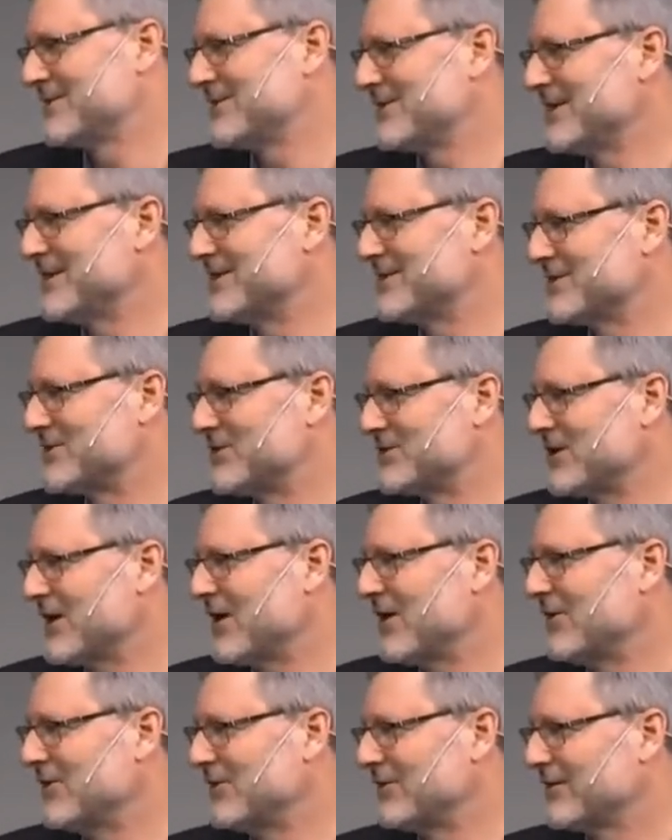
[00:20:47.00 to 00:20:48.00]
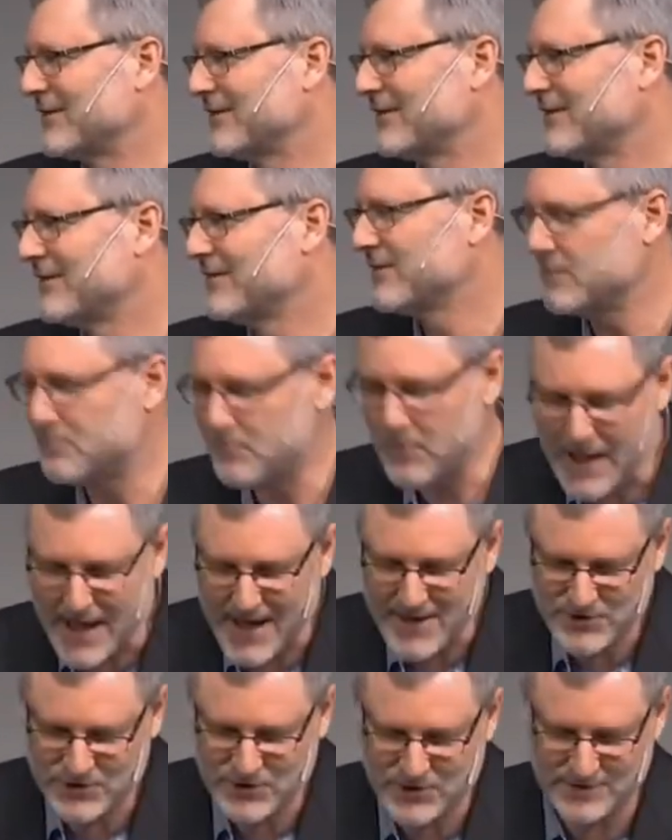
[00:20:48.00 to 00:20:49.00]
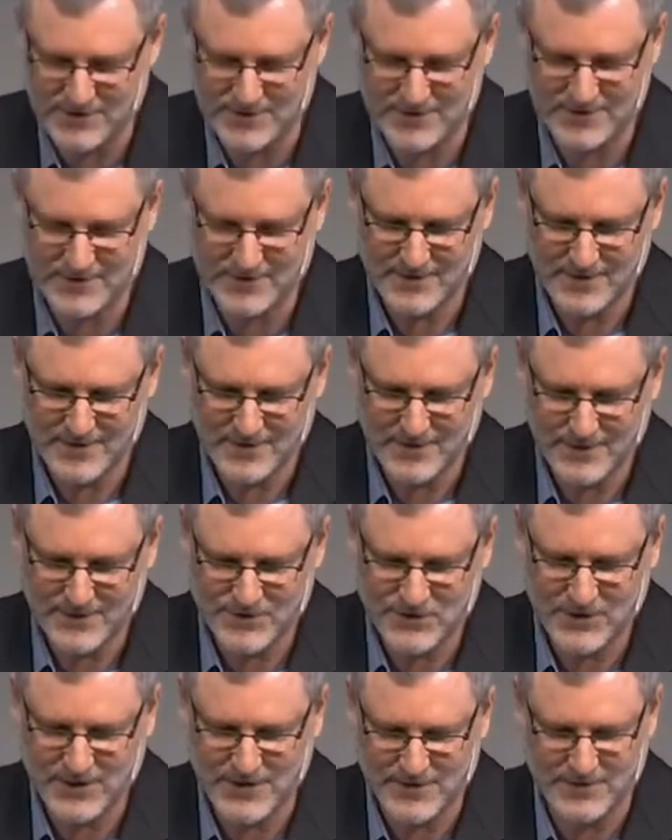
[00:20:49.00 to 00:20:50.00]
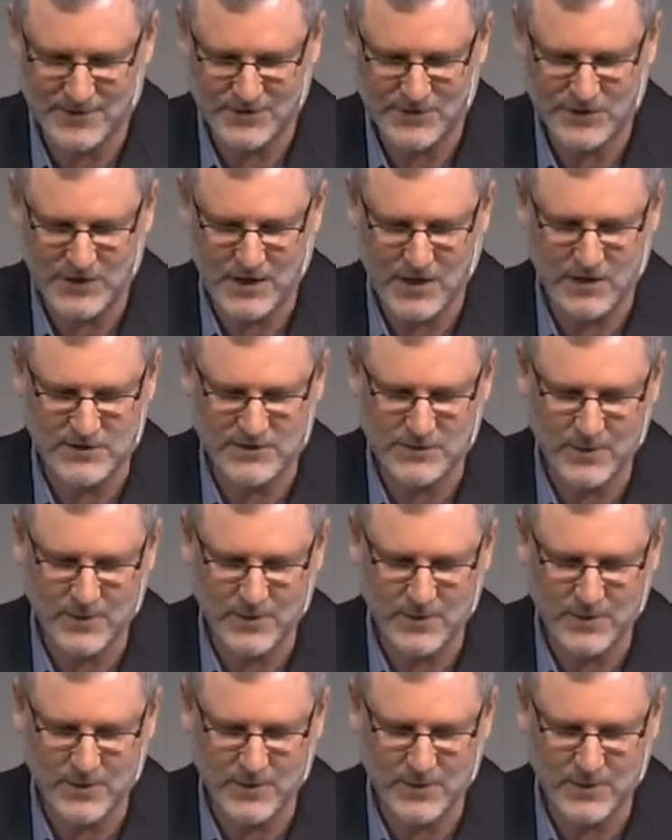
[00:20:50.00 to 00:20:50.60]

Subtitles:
Jesus shows. The patience Jesus shows.